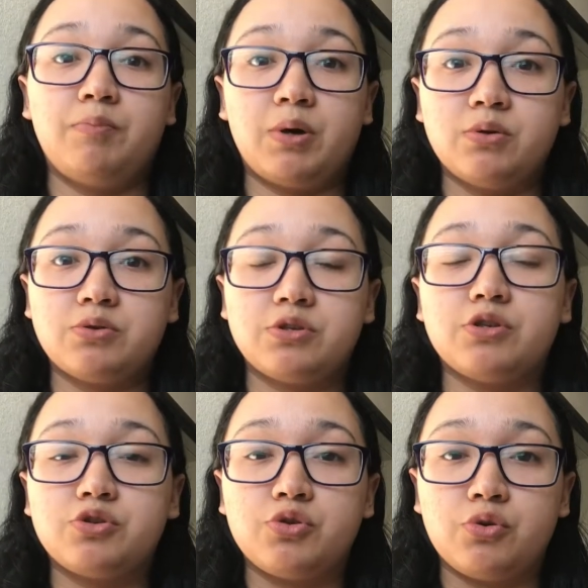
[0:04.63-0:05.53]

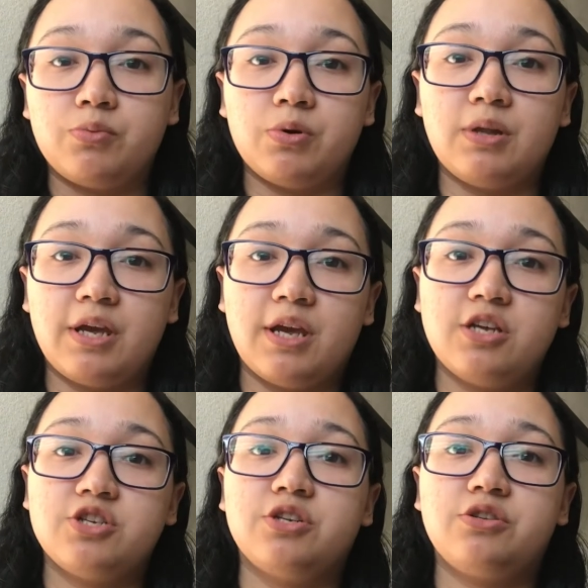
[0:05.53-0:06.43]
post-tubal
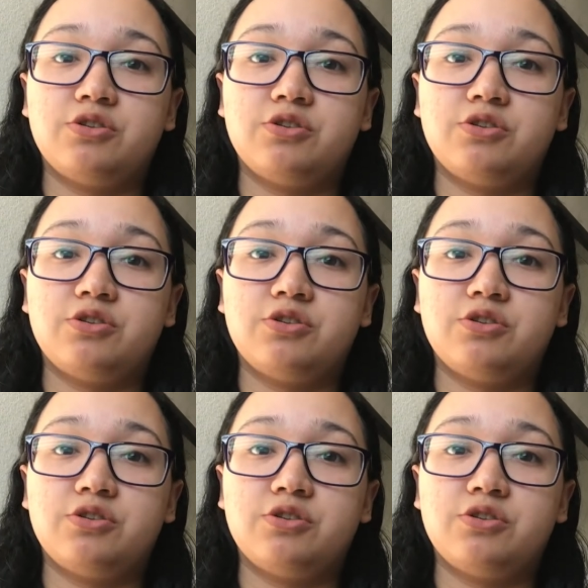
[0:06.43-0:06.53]
ligation